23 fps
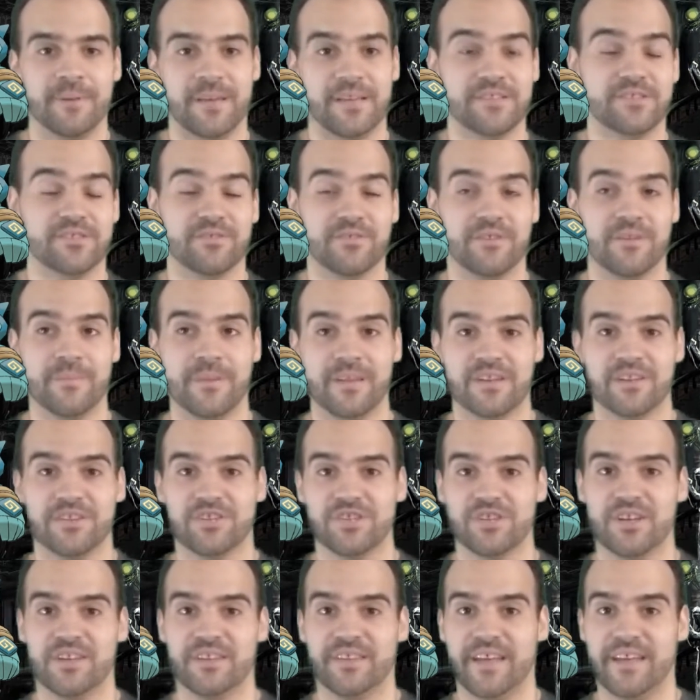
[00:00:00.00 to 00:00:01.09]
basically
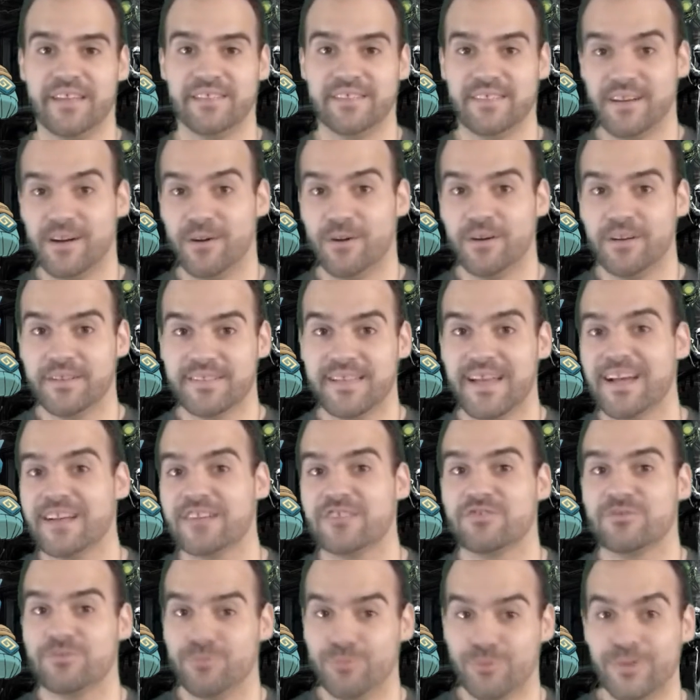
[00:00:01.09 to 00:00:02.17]
making sure that all
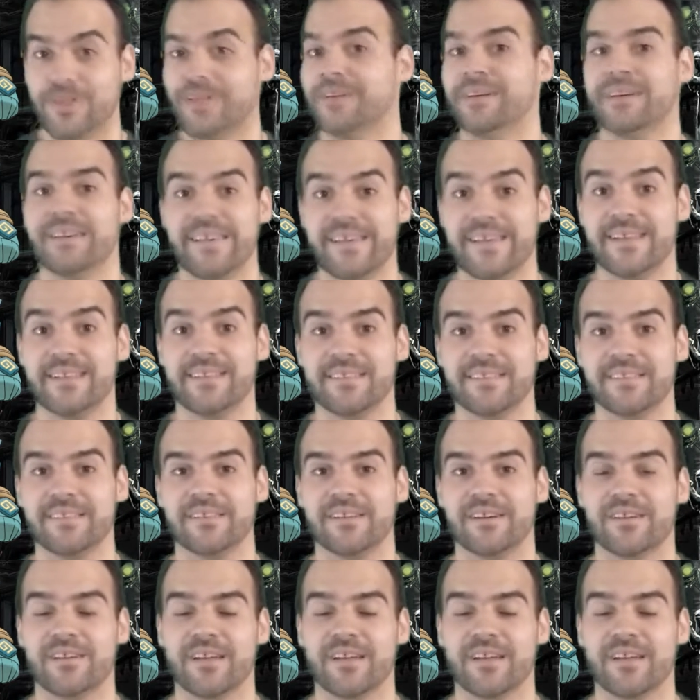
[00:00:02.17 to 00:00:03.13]
attacks will hit.